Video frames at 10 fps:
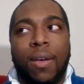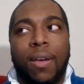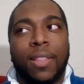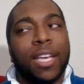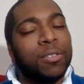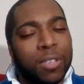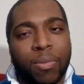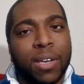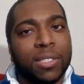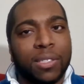And that's what
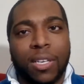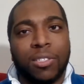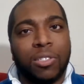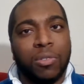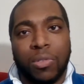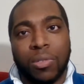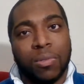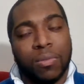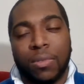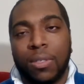depression does to you
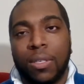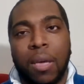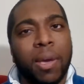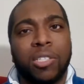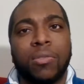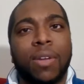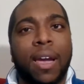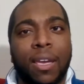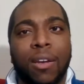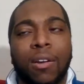too. It makes you
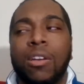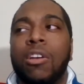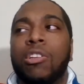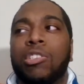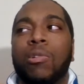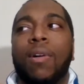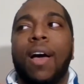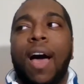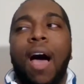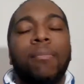not care. So
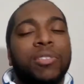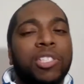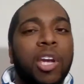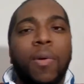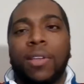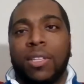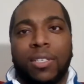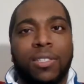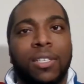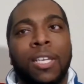I'm sharing
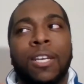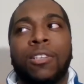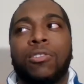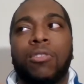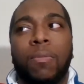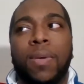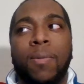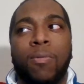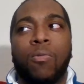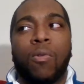this so that
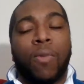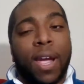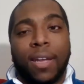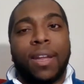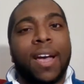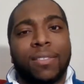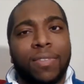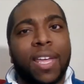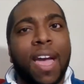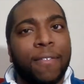people will recognize if
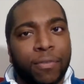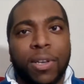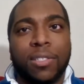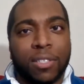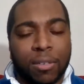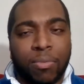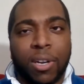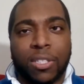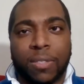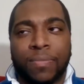they have friends in
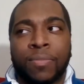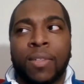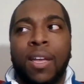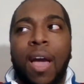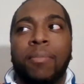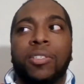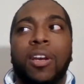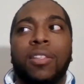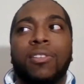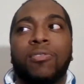depression. I'm
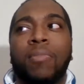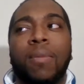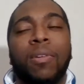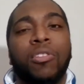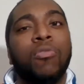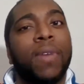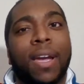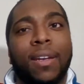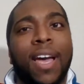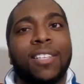sharing this so maybe you
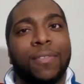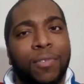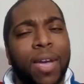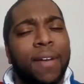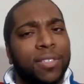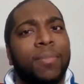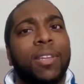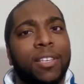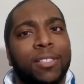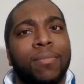recognize if you have some of
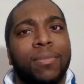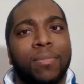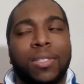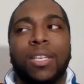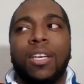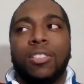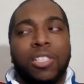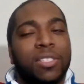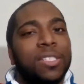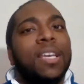these symptoms
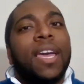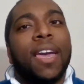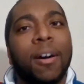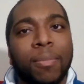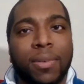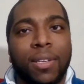to seek help.